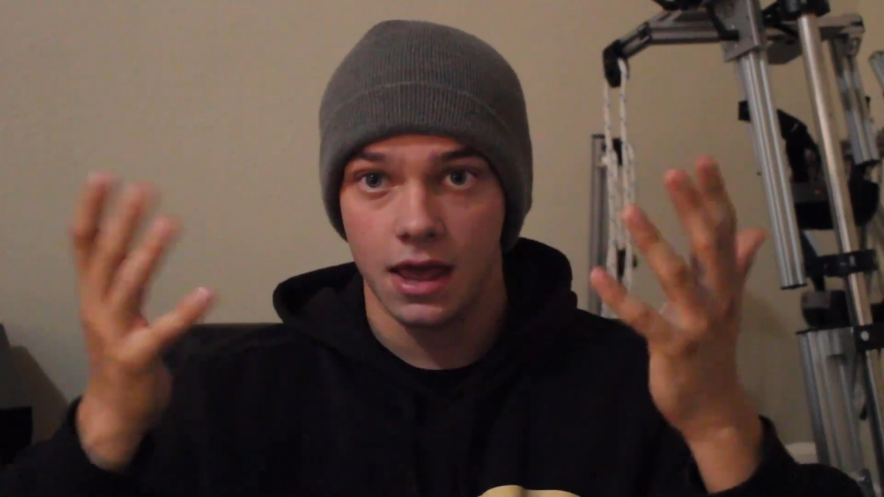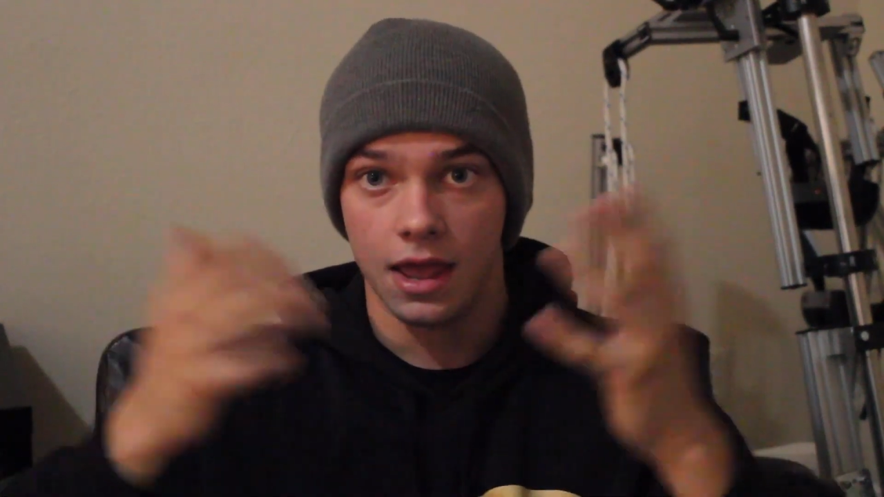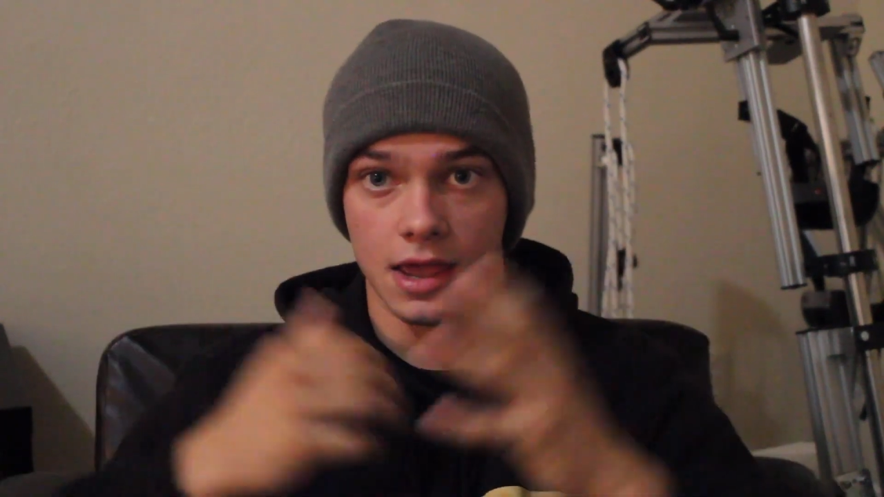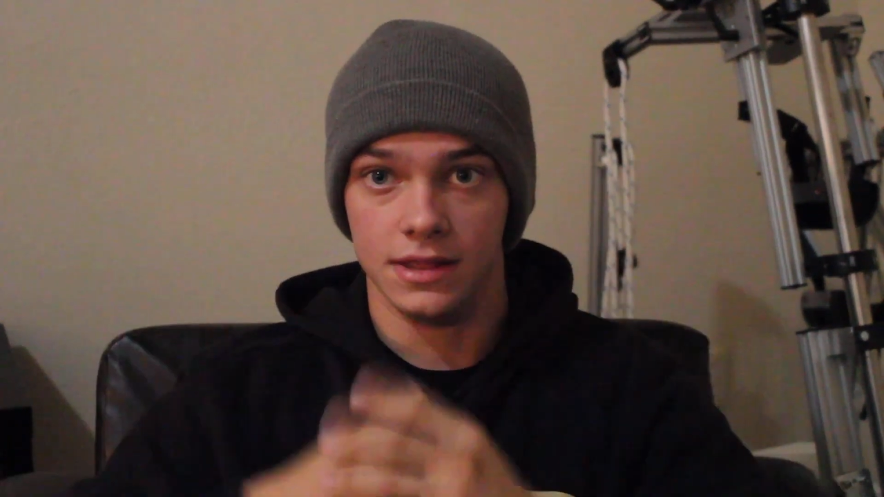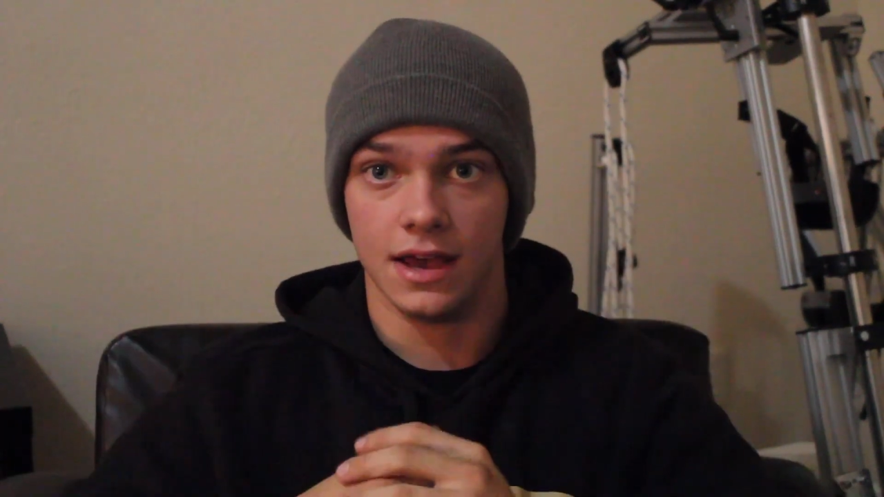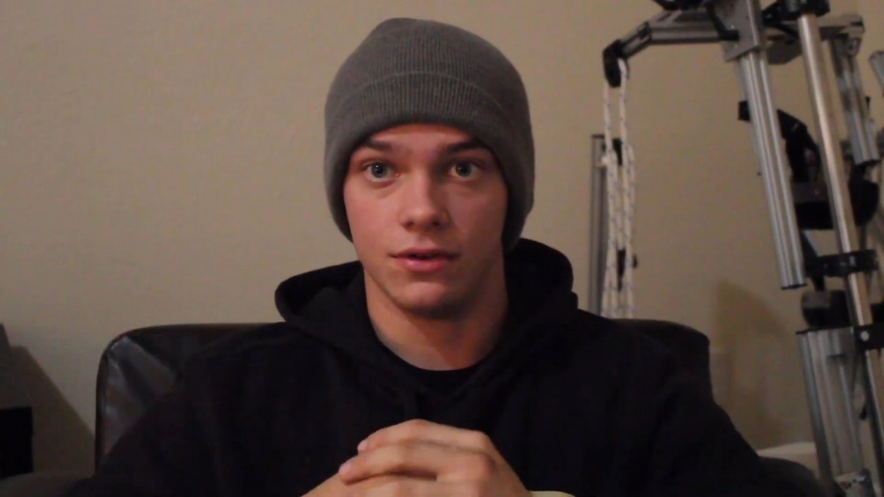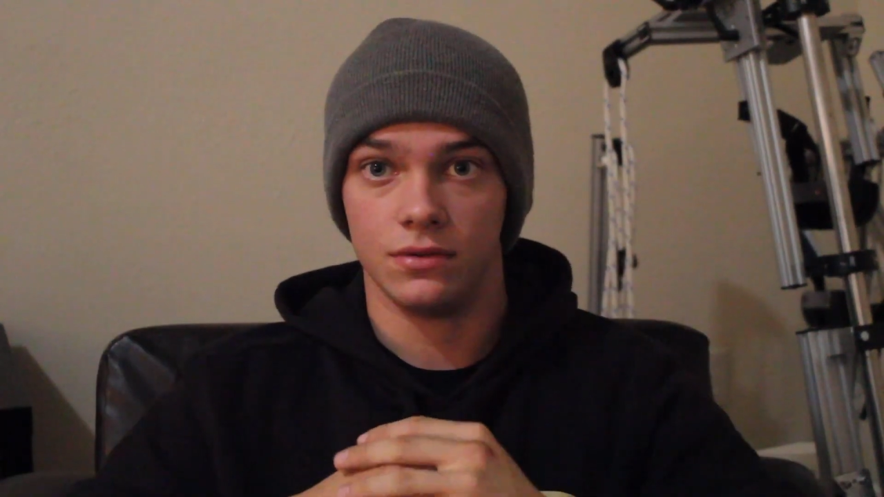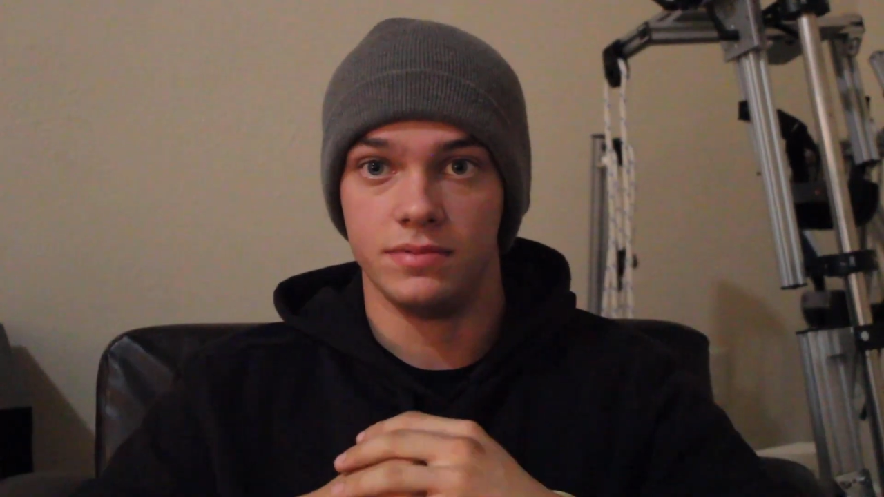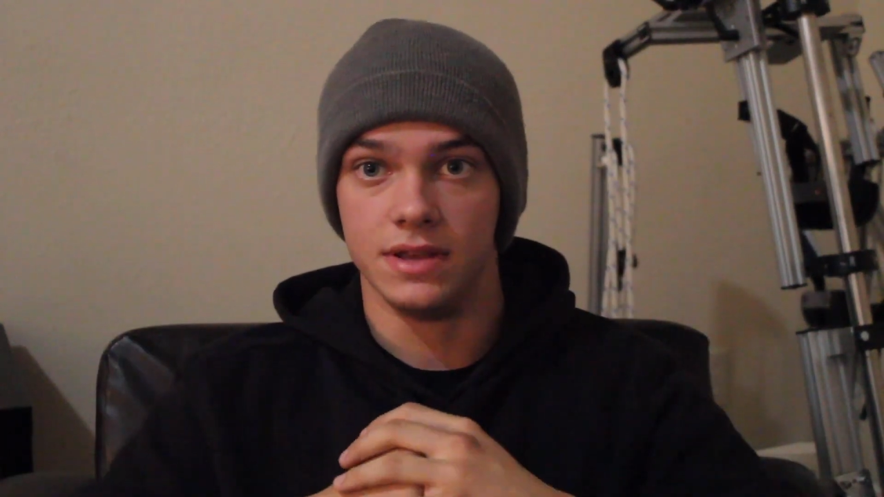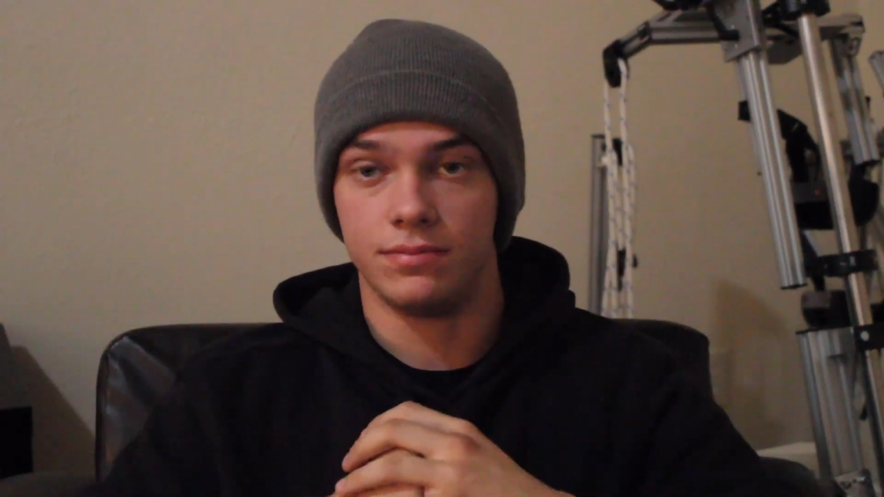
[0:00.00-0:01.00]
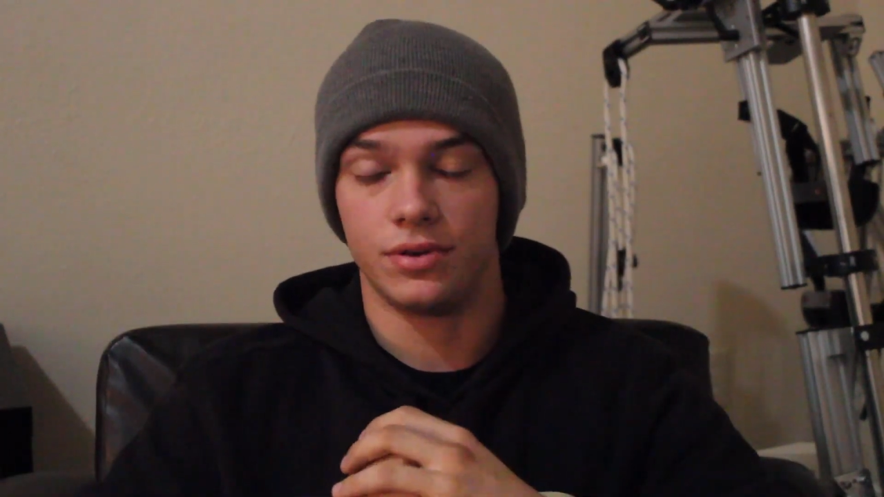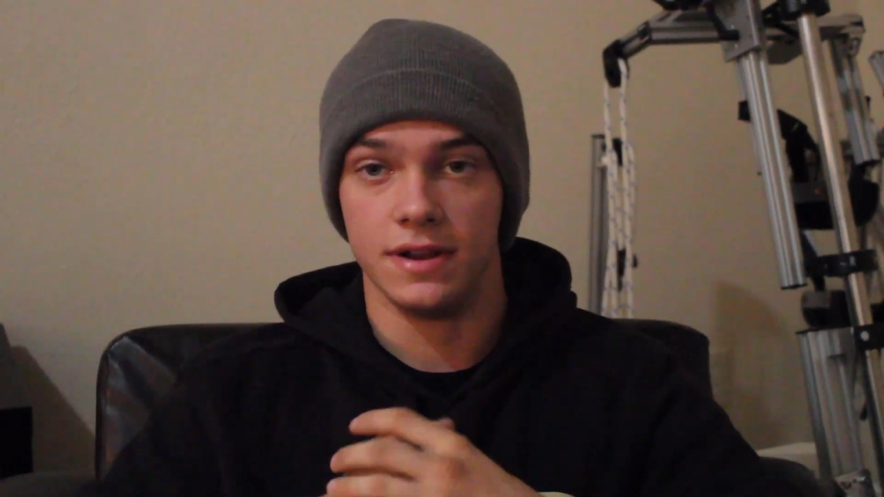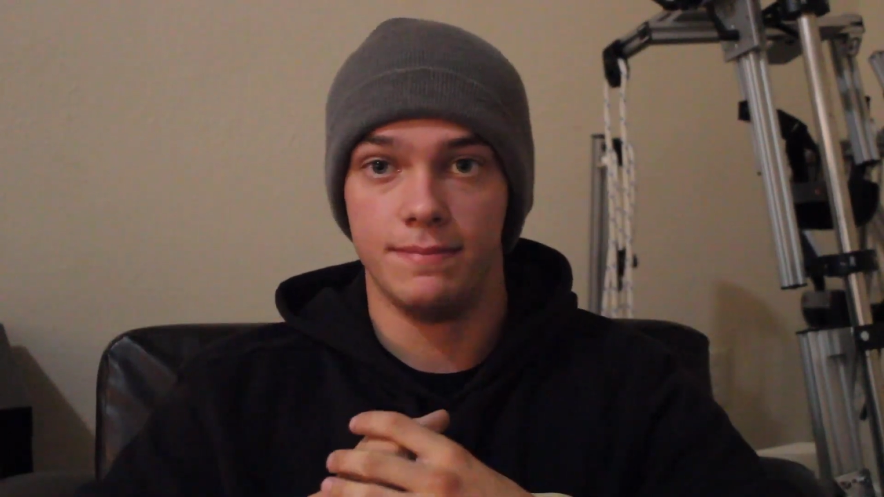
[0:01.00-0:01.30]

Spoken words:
and that would be pretty